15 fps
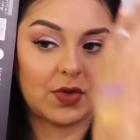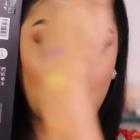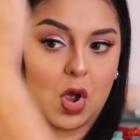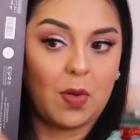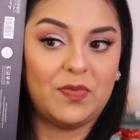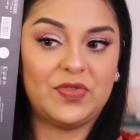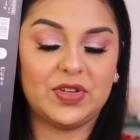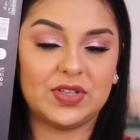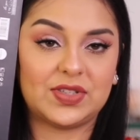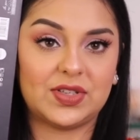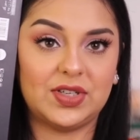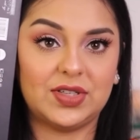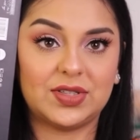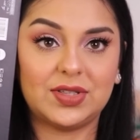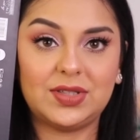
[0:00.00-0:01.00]
obvious
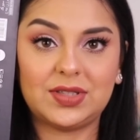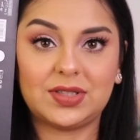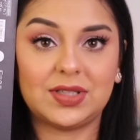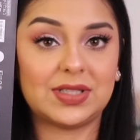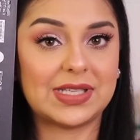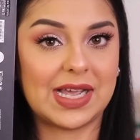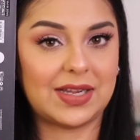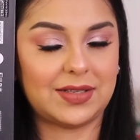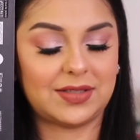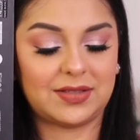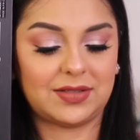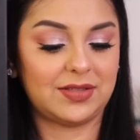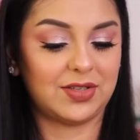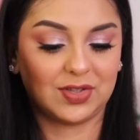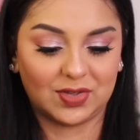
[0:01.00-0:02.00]
reasons. The
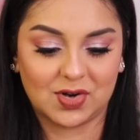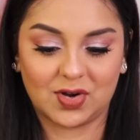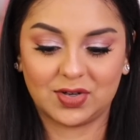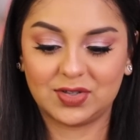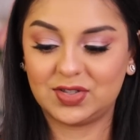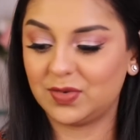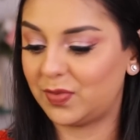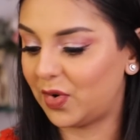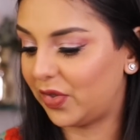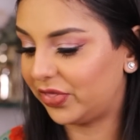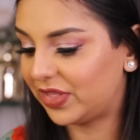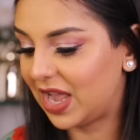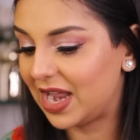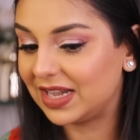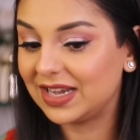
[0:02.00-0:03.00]
size does not support
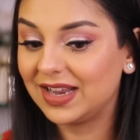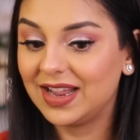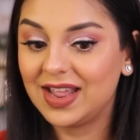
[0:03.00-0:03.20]
that.